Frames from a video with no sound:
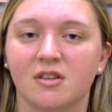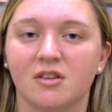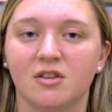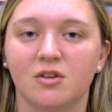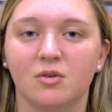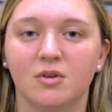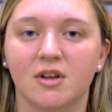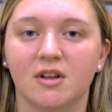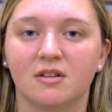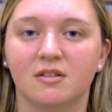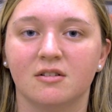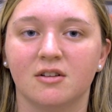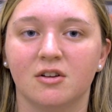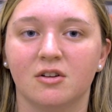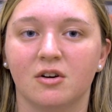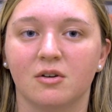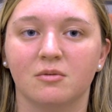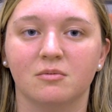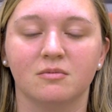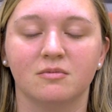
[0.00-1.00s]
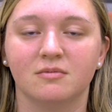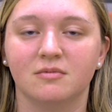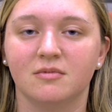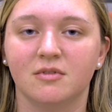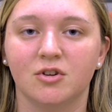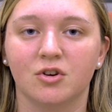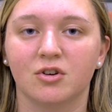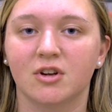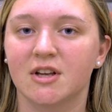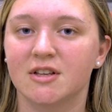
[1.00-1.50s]
you can, you know,
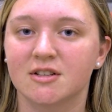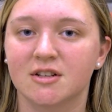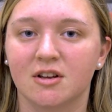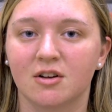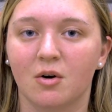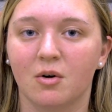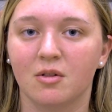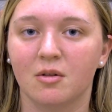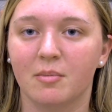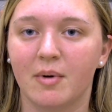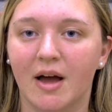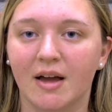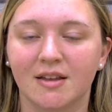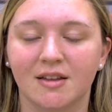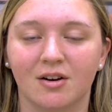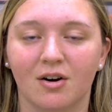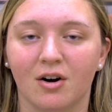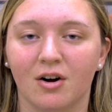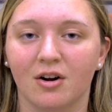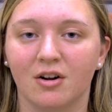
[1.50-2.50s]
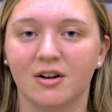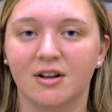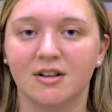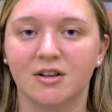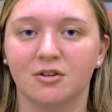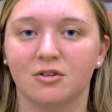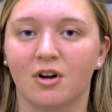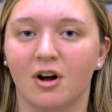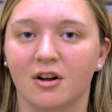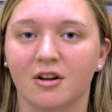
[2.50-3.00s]
your kids can go in the backyard
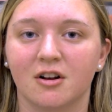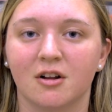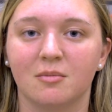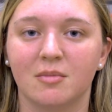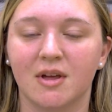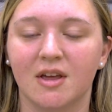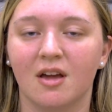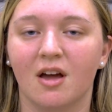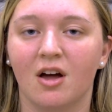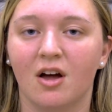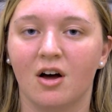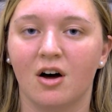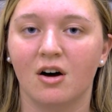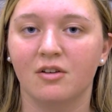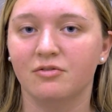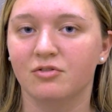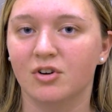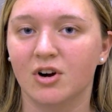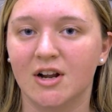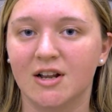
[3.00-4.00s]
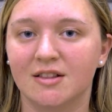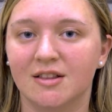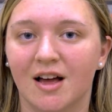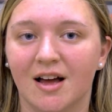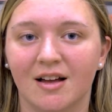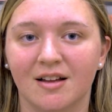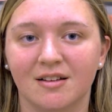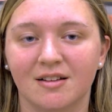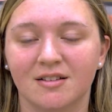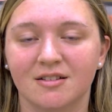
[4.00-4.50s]
and you're not going to be afraid
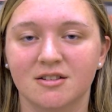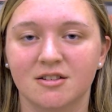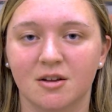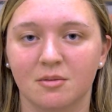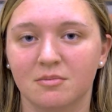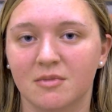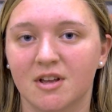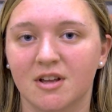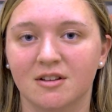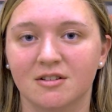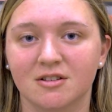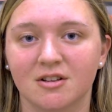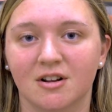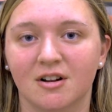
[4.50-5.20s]
that something's